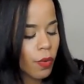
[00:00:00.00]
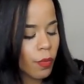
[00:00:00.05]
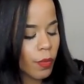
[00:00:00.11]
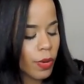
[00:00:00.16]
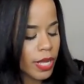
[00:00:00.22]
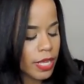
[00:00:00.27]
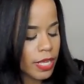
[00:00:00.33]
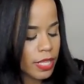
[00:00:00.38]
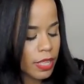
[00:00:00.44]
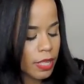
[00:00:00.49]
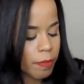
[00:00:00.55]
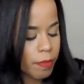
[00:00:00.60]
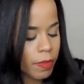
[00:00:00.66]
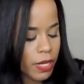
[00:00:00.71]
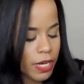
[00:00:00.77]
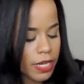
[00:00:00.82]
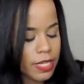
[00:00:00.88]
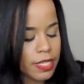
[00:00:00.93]
with,
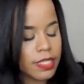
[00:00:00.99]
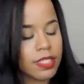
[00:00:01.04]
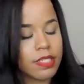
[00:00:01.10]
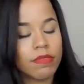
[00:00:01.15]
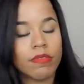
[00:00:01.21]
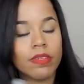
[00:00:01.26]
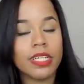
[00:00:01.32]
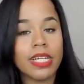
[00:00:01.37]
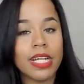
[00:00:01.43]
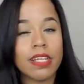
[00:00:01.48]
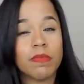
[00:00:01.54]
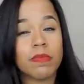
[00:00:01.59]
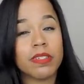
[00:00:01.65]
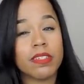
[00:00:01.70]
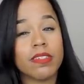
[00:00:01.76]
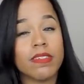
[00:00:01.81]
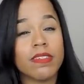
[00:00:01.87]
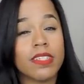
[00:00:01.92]
but it's really nice
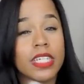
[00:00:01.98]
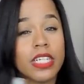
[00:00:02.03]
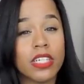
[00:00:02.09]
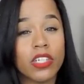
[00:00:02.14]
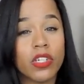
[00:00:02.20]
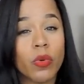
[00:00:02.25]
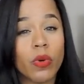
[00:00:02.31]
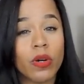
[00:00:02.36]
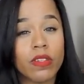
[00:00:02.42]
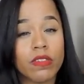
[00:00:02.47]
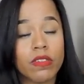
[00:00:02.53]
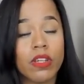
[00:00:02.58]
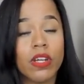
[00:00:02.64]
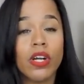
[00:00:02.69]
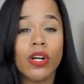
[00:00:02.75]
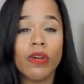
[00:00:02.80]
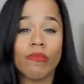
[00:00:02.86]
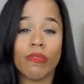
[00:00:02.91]
because it's geared towards
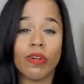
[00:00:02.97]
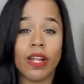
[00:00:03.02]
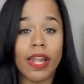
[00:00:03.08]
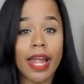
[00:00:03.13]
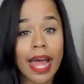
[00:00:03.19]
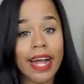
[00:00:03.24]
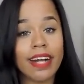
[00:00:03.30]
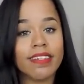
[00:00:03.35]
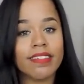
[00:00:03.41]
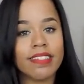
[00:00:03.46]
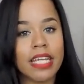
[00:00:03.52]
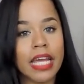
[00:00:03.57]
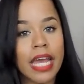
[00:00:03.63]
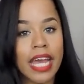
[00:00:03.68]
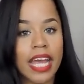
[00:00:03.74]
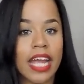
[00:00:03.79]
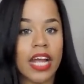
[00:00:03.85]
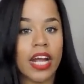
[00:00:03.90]
relaxed
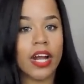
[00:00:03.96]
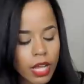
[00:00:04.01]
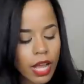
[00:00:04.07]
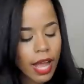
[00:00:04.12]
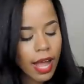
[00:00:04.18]
hair.